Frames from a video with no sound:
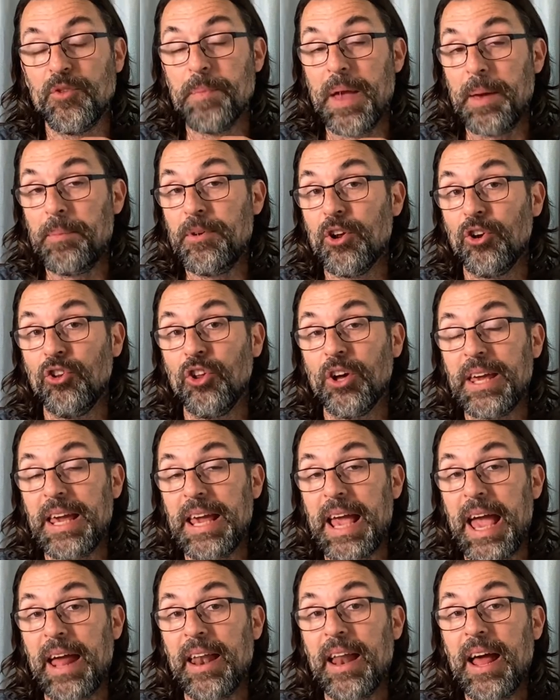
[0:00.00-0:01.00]
Maybe you're
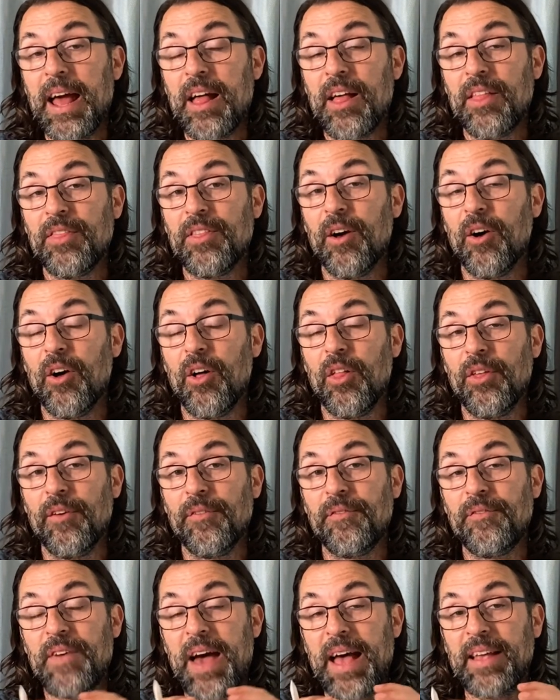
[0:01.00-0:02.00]
looking at the
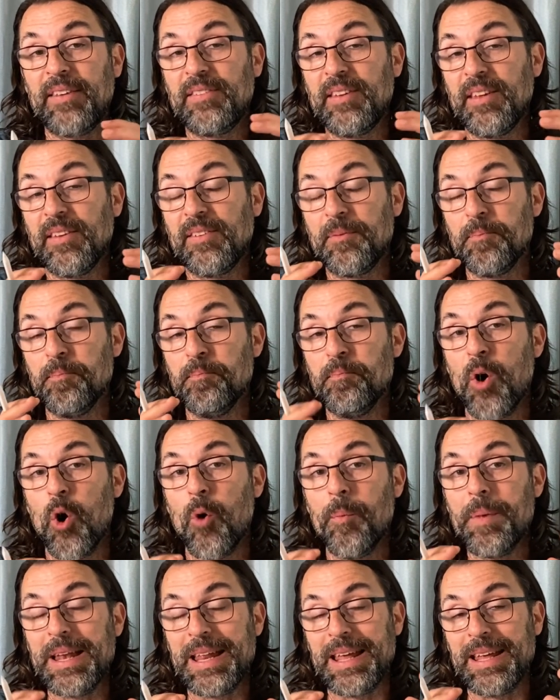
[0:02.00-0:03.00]
fastest
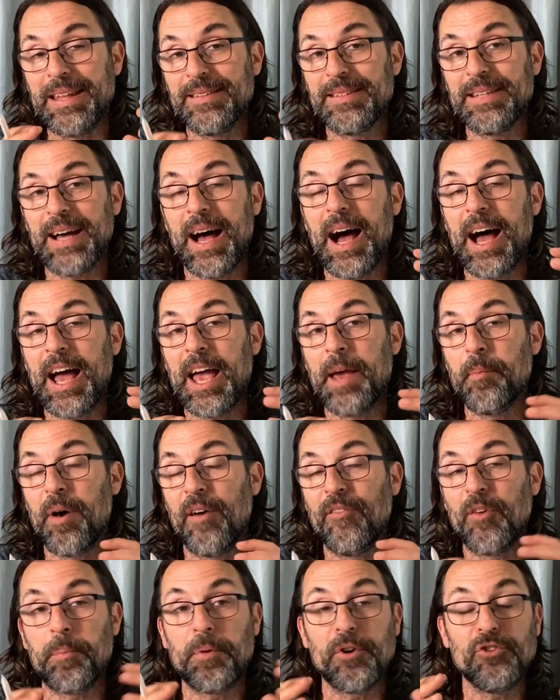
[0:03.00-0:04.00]
moment in time
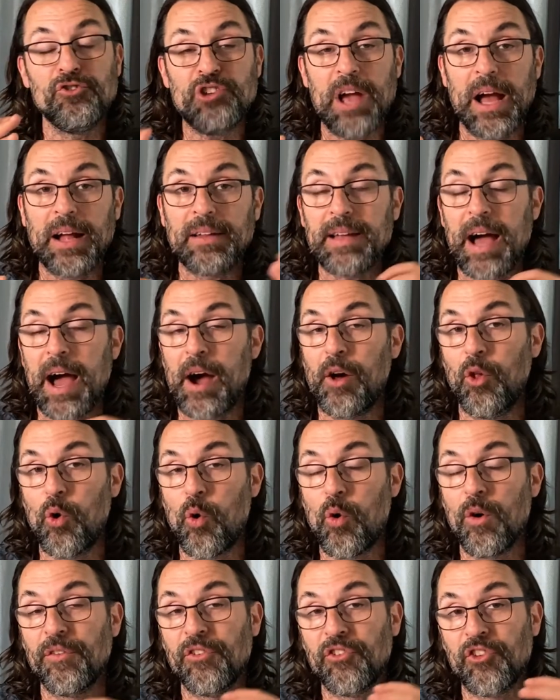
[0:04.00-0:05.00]
of a projectile
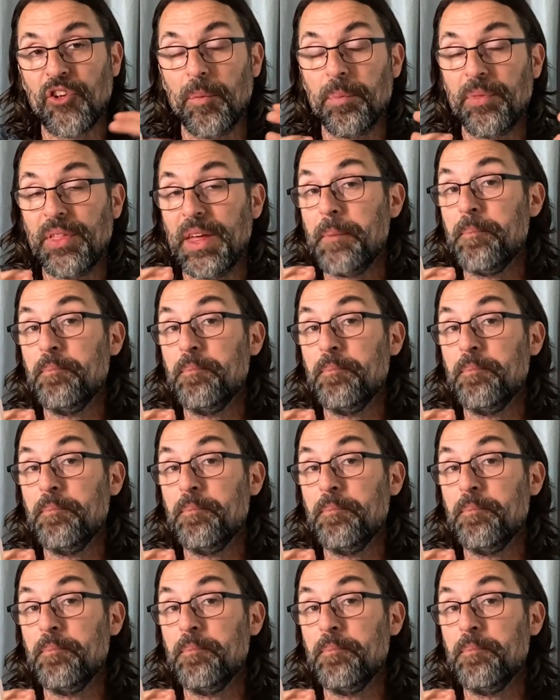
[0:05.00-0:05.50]
or of something